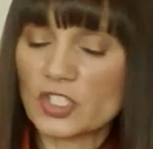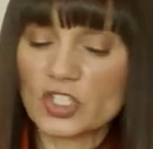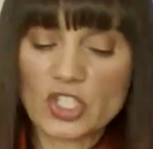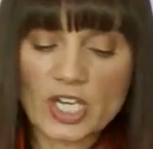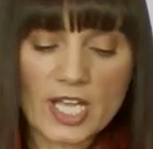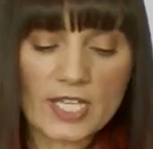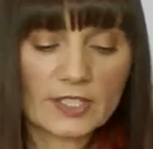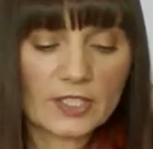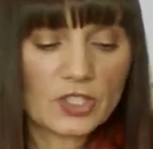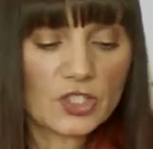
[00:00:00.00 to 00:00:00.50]

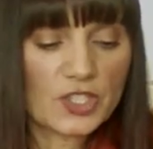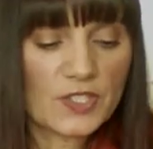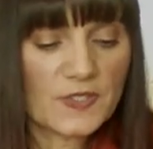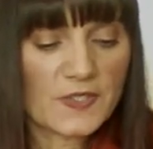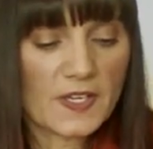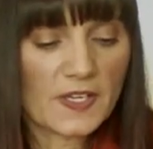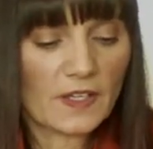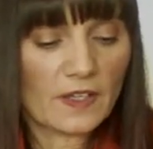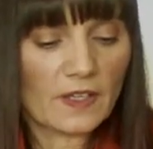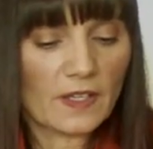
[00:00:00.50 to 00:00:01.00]
challenges
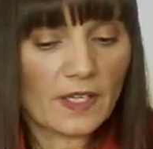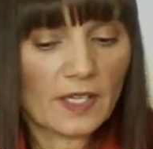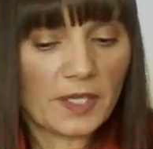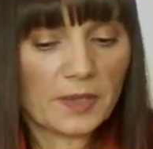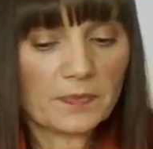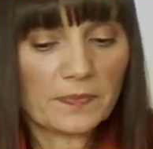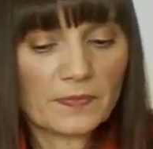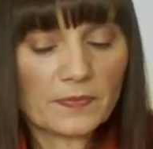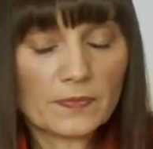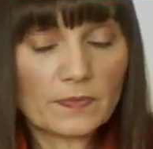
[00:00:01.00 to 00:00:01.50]
I
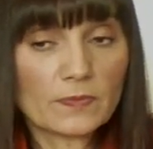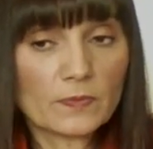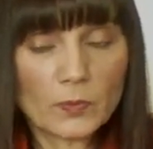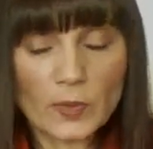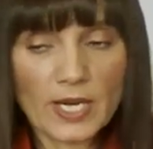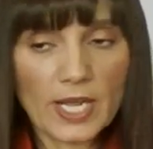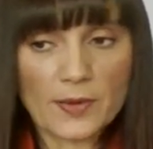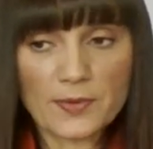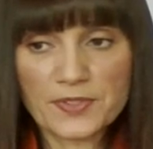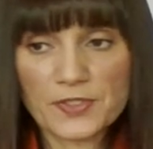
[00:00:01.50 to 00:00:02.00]
um,
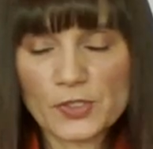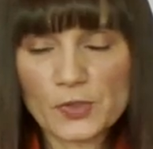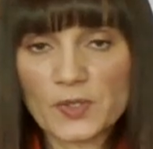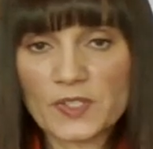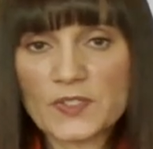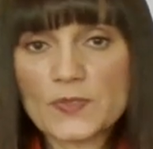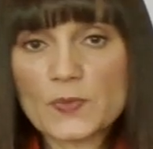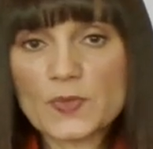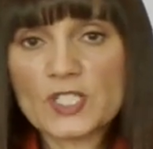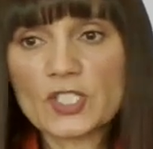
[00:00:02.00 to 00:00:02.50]
when I was doing
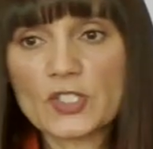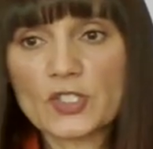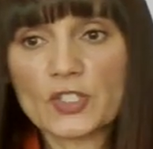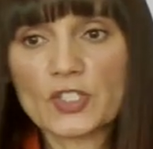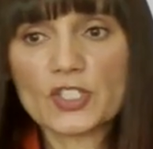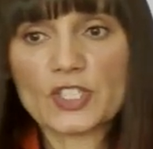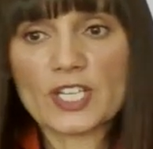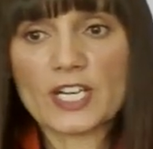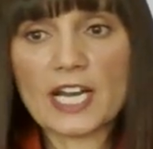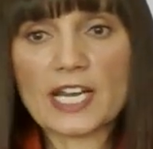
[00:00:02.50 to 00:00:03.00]
this
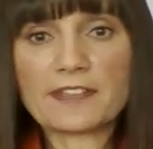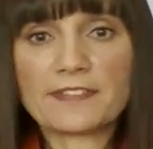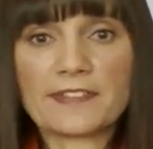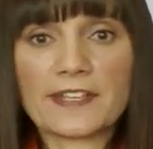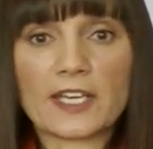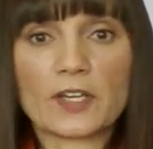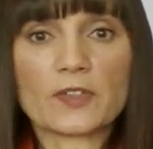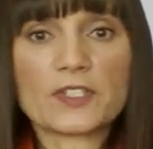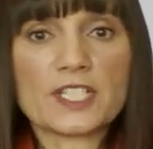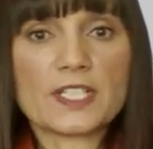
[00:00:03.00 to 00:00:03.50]
research that I
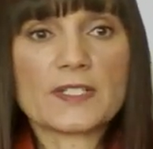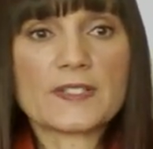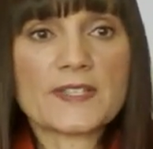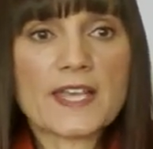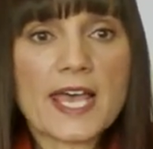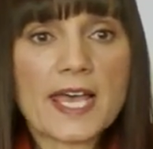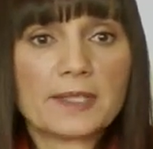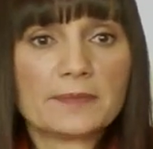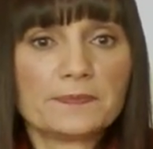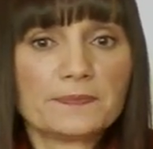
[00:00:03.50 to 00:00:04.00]
found is that